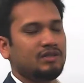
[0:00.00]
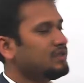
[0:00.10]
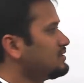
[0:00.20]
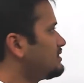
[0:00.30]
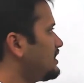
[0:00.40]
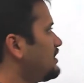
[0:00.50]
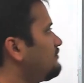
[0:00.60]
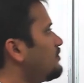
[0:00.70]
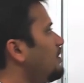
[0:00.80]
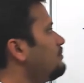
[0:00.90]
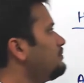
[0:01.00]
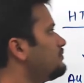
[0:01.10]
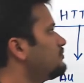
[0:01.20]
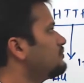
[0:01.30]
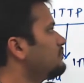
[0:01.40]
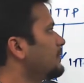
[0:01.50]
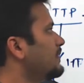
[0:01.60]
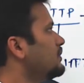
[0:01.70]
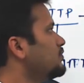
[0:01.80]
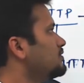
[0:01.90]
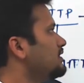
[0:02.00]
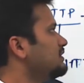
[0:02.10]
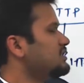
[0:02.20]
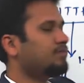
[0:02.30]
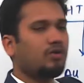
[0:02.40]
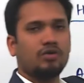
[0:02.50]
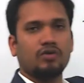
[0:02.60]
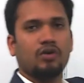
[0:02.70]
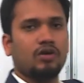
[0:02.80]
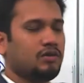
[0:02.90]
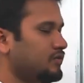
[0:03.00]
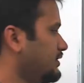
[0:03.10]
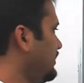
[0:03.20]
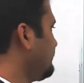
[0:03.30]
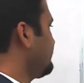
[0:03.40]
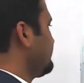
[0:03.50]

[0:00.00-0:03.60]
sent from using this protocol. Okay.